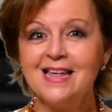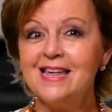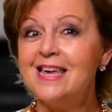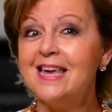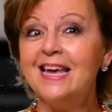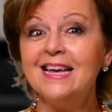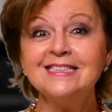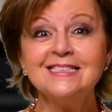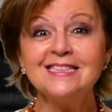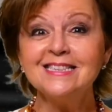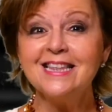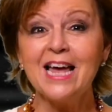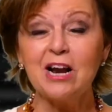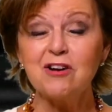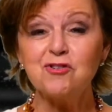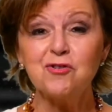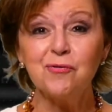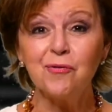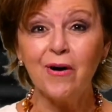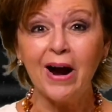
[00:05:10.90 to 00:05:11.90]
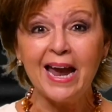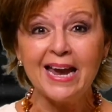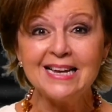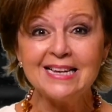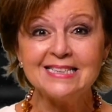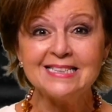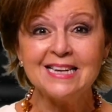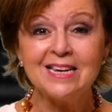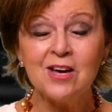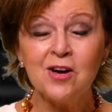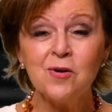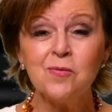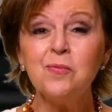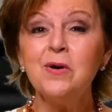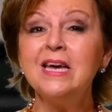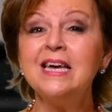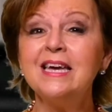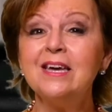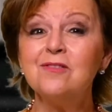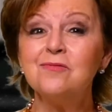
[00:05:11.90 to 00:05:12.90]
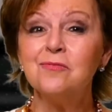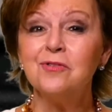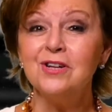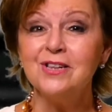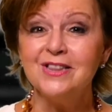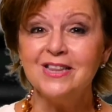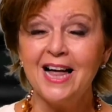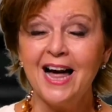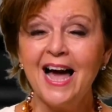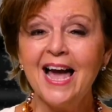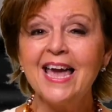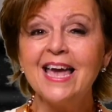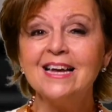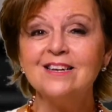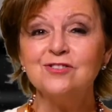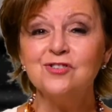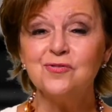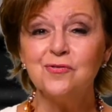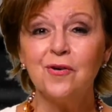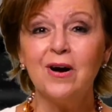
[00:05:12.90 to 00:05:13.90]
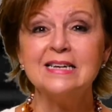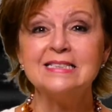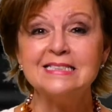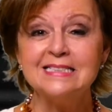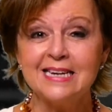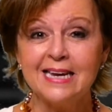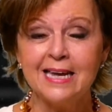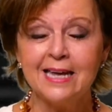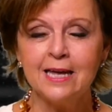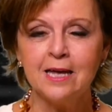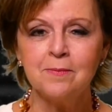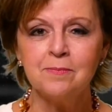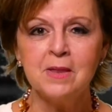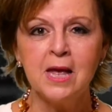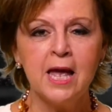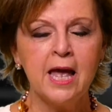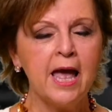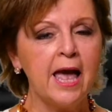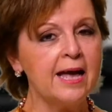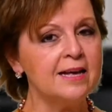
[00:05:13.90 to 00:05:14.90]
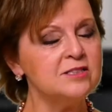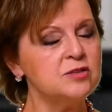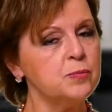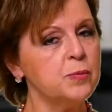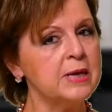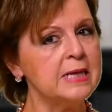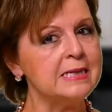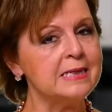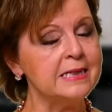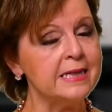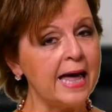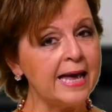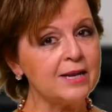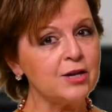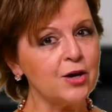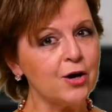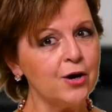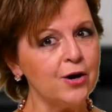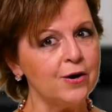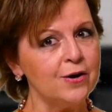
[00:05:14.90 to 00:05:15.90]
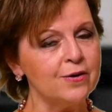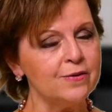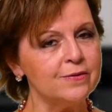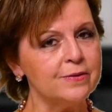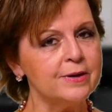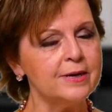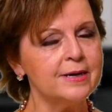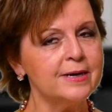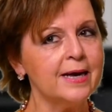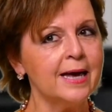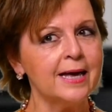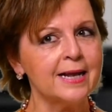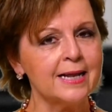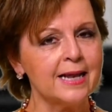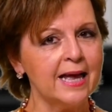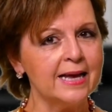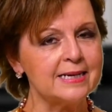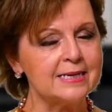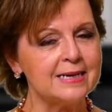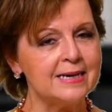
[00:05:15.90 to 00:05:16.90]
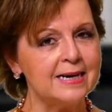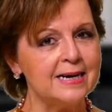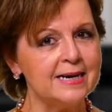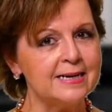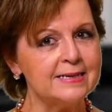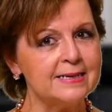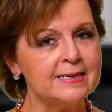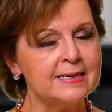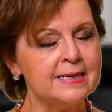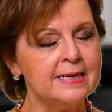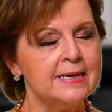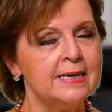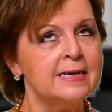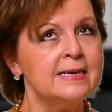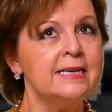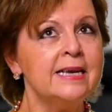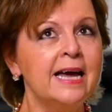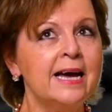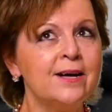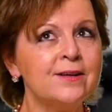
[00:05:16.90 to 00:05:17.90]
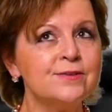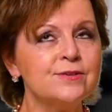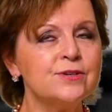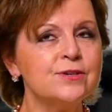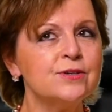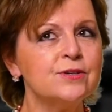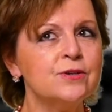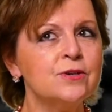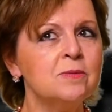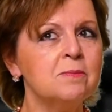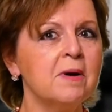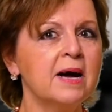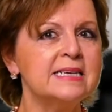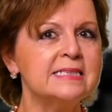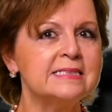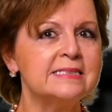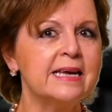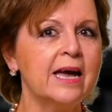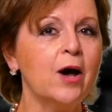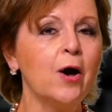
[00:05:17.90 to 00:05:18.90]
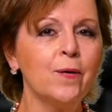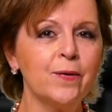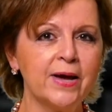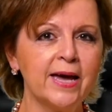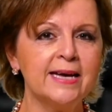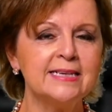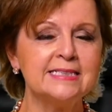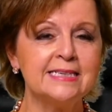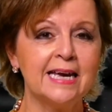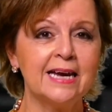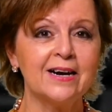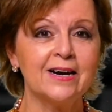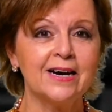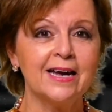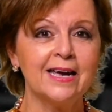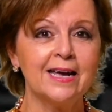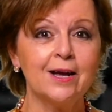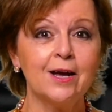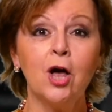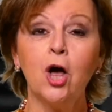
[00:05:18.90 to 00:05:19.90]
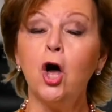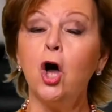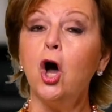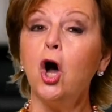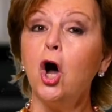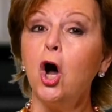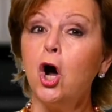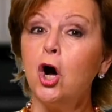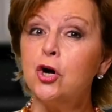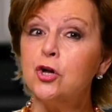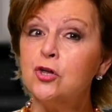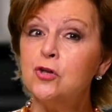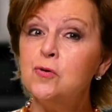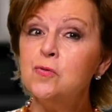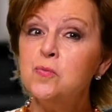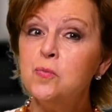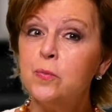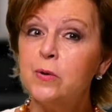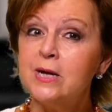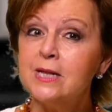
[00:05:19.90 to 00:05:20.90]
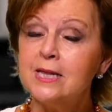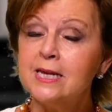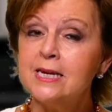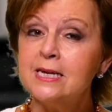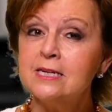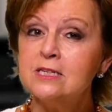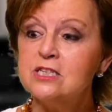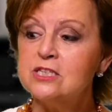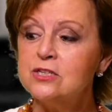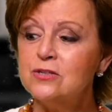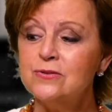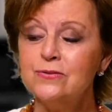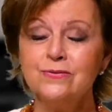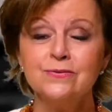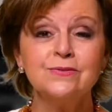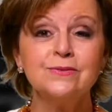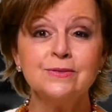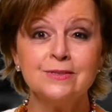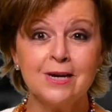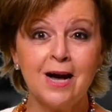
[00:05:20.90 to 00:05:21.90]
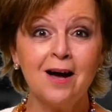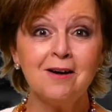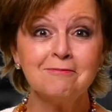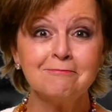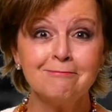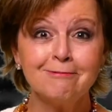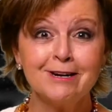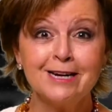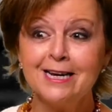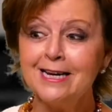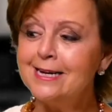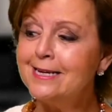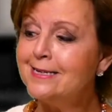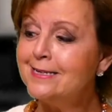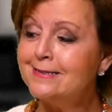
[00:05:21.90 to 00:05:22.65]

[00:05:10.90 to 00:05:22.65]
Isn't that great? We can rely and trust Him as we let go and let God. Now, you might say, okay, Terry, are you willing to not read